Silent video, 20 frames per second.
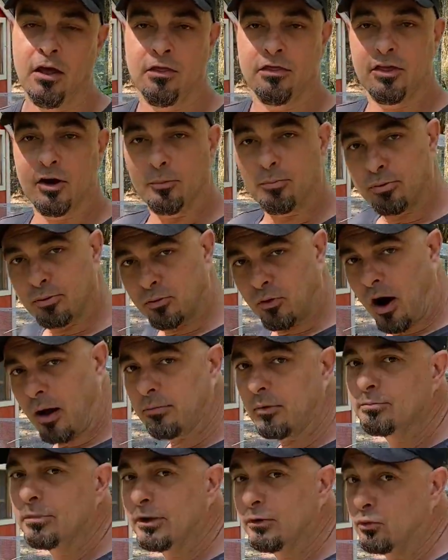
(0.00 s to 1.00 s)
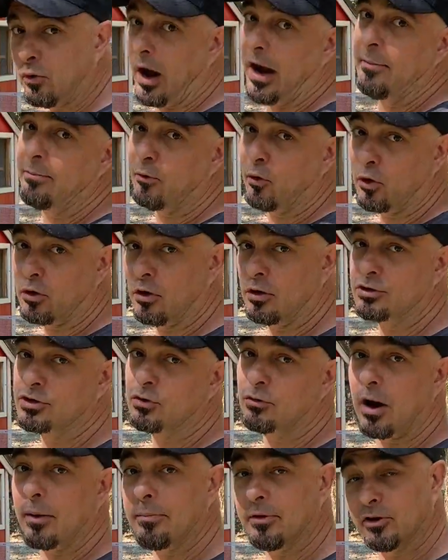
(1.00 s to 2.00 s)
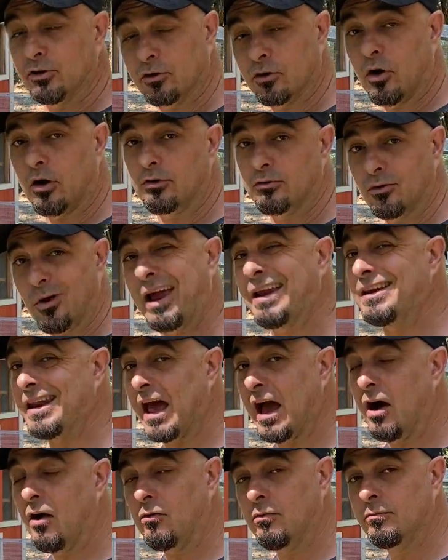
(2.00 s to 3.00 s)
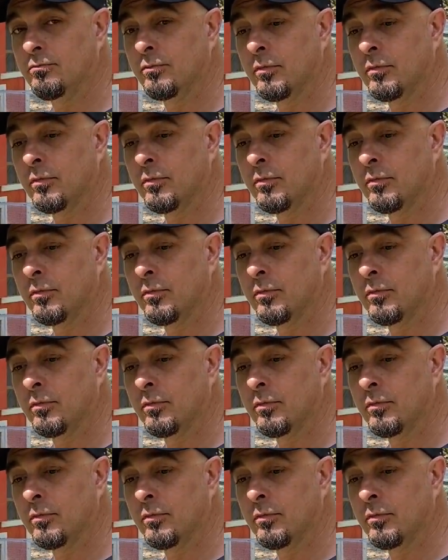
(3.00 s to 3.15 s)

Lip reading: that are probably ripe or close to ripe in your garden right now